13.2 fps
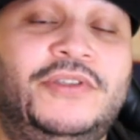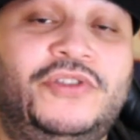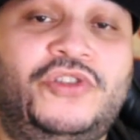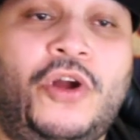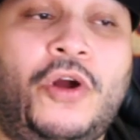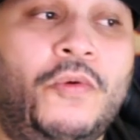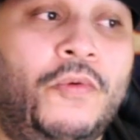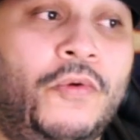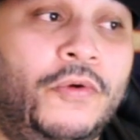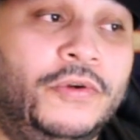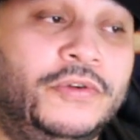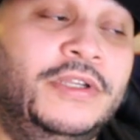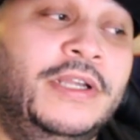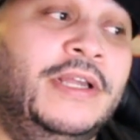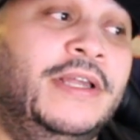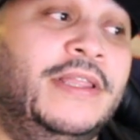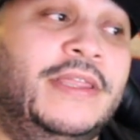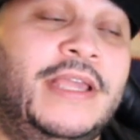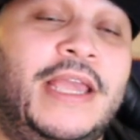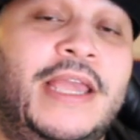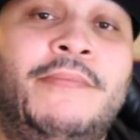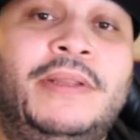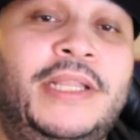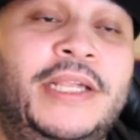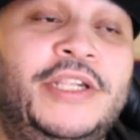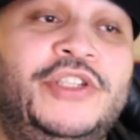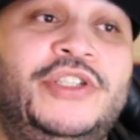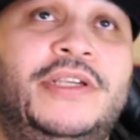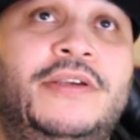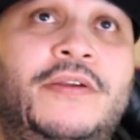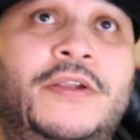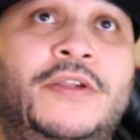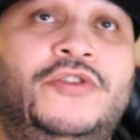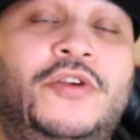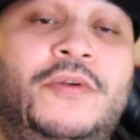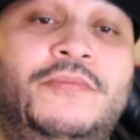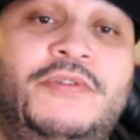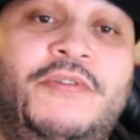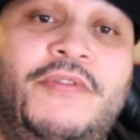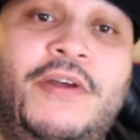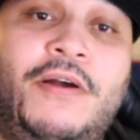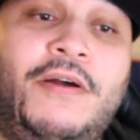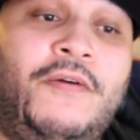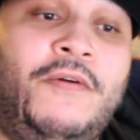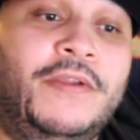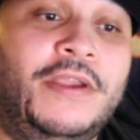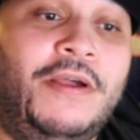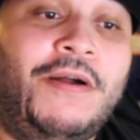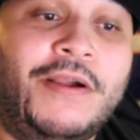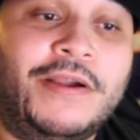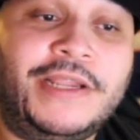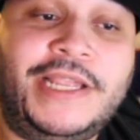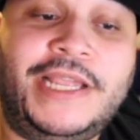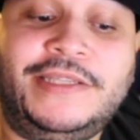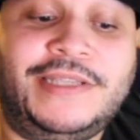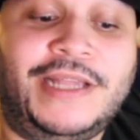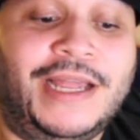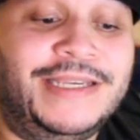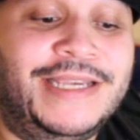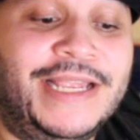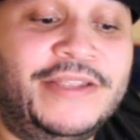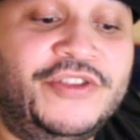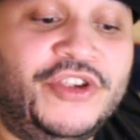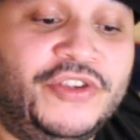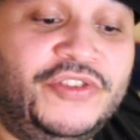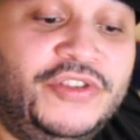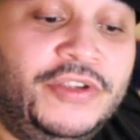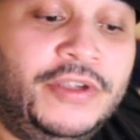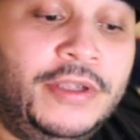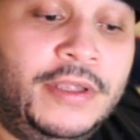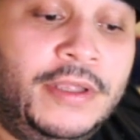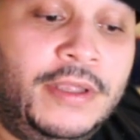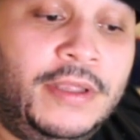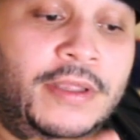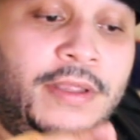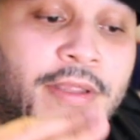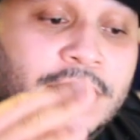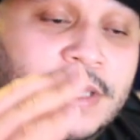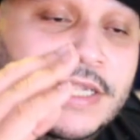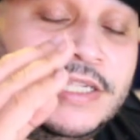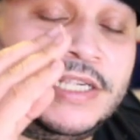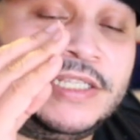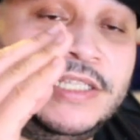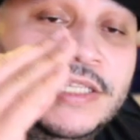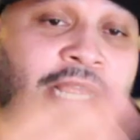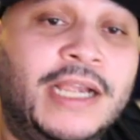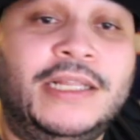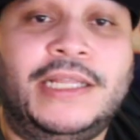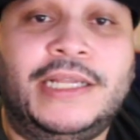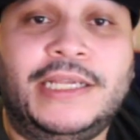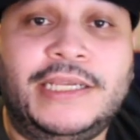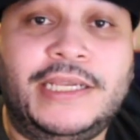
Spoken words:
Star Wars, the emulation in terms of the on the arcade side, they just nail it.